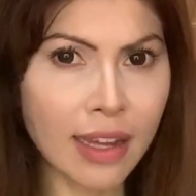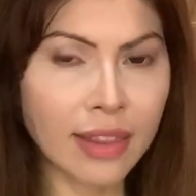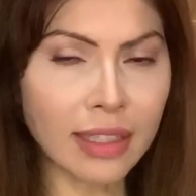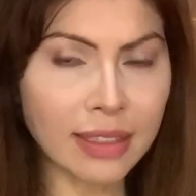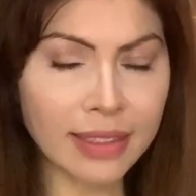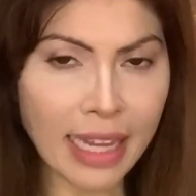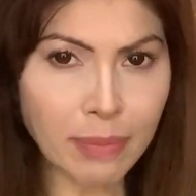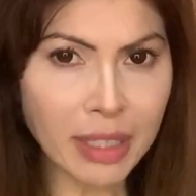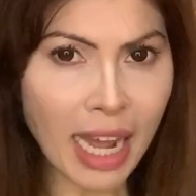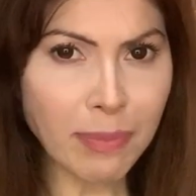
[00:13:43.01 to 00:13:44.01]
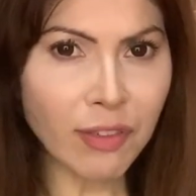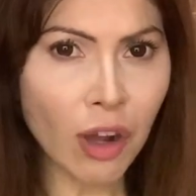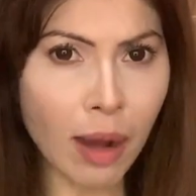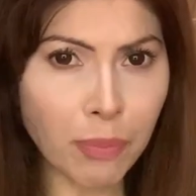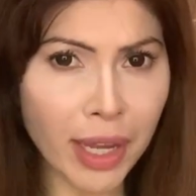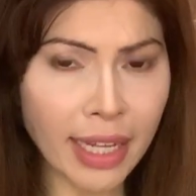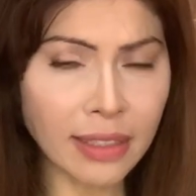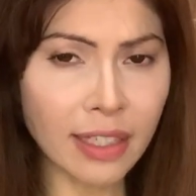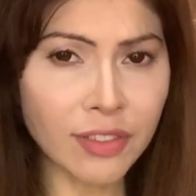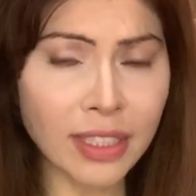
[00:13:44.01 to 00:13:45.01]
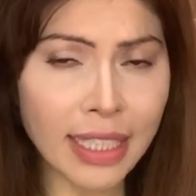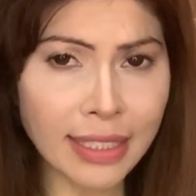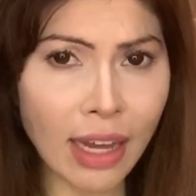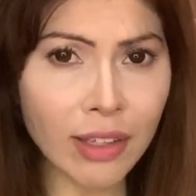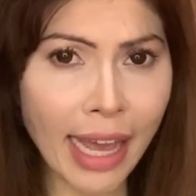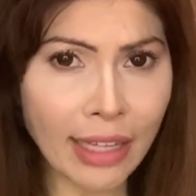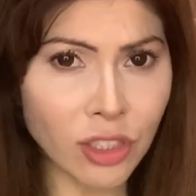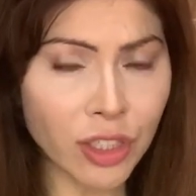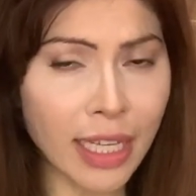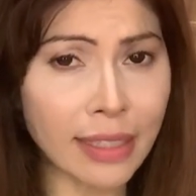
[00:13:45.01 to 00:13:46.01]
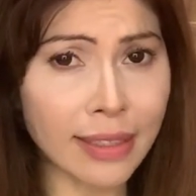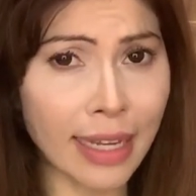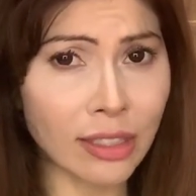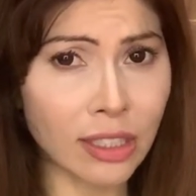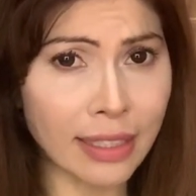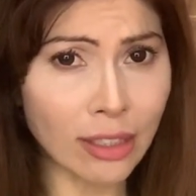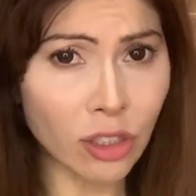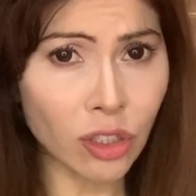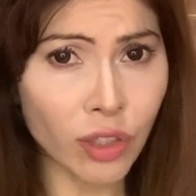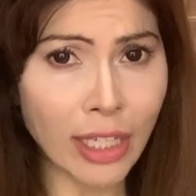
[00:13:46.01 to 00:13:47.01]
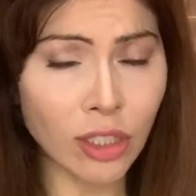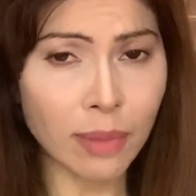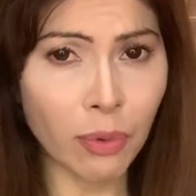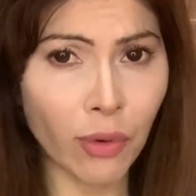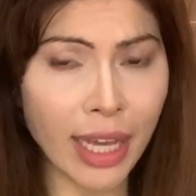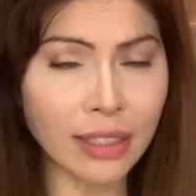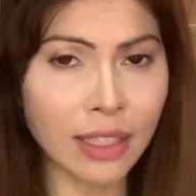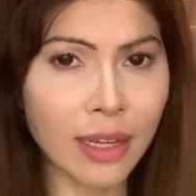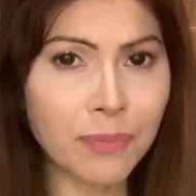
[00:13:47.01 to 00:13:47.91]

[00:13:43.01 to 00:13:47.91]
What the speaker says: the same type of comprehensive, detailed answer keys, yet still straight to the point.